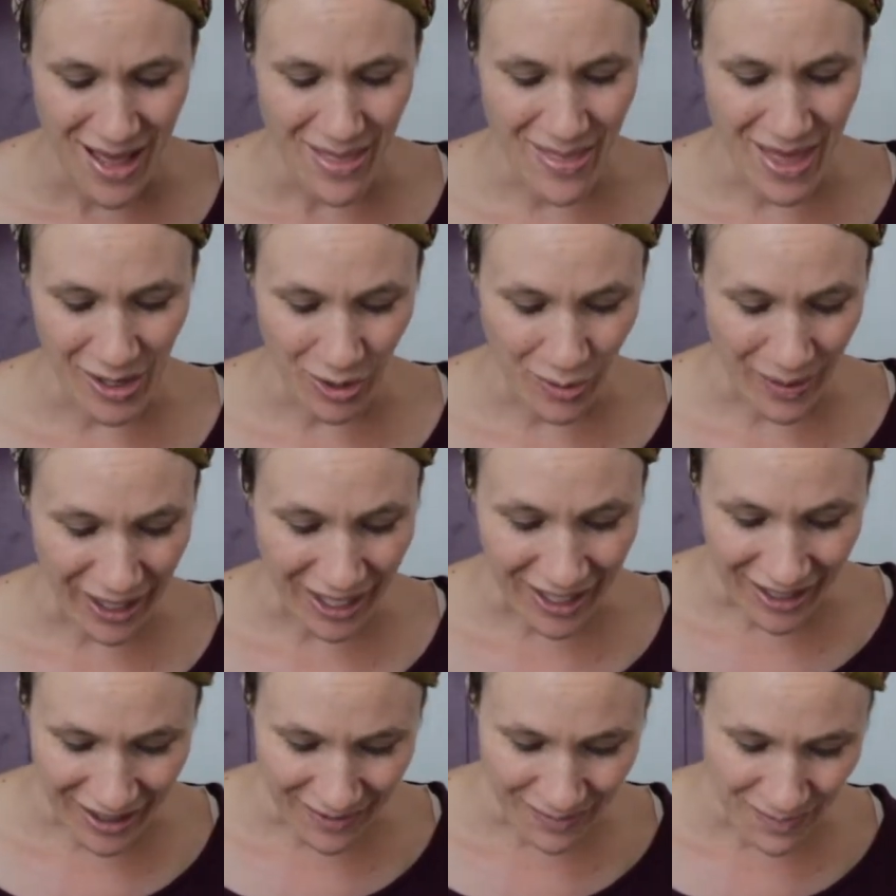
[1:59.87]
than
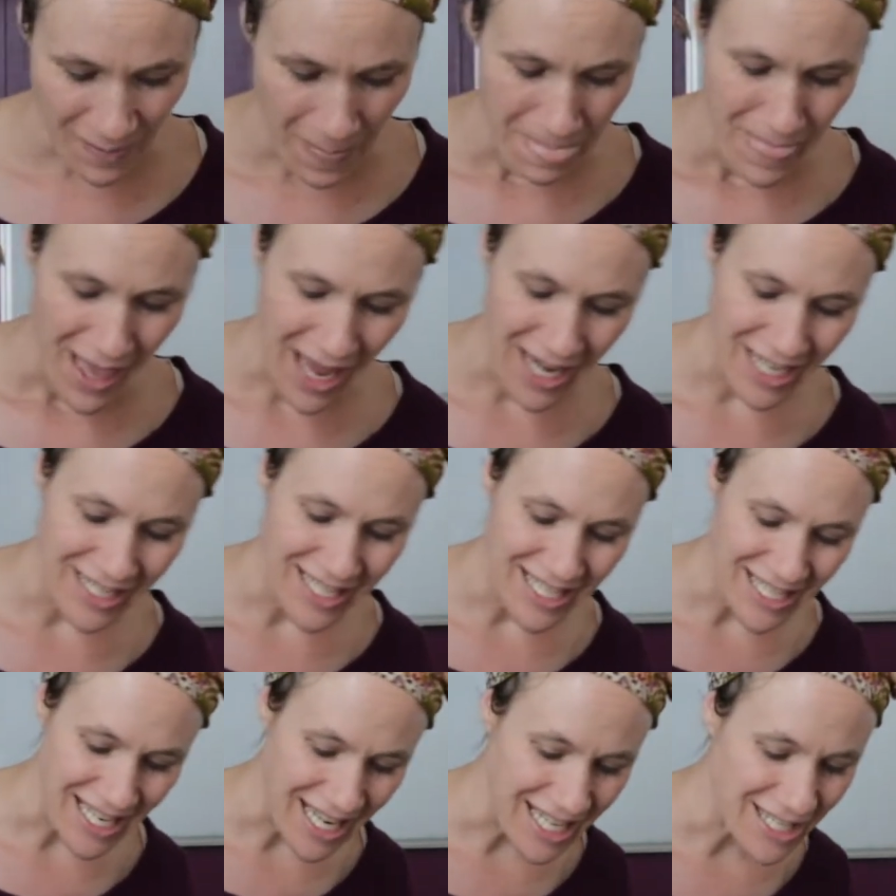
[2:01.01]
obeying. And in
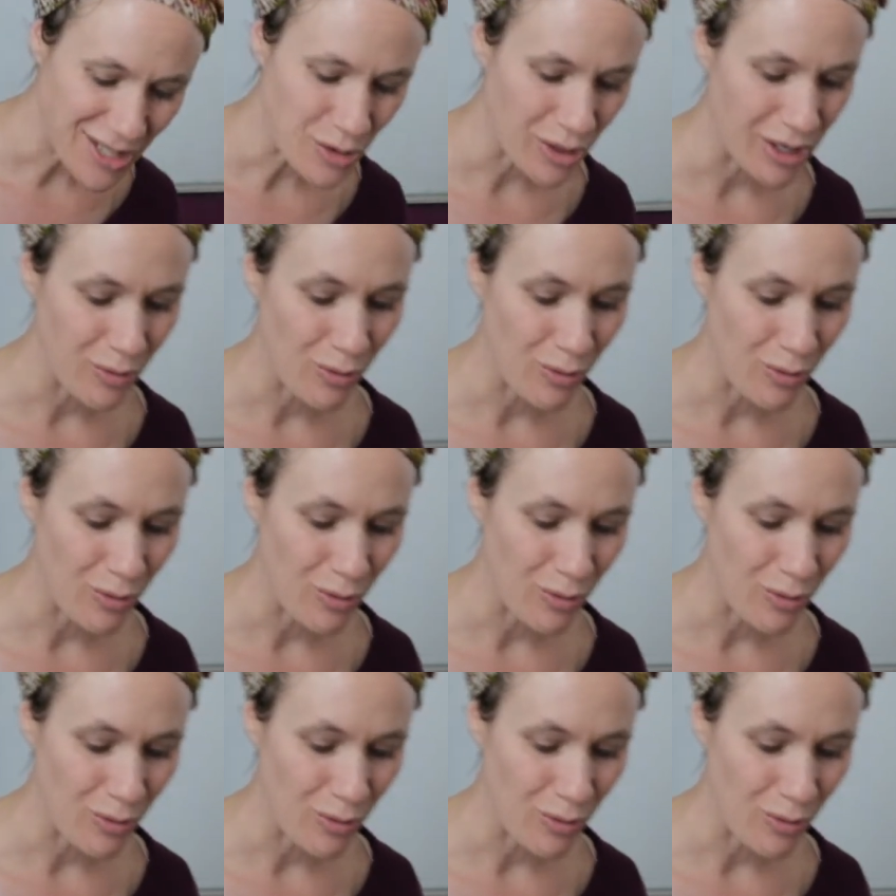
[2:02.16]
today's story,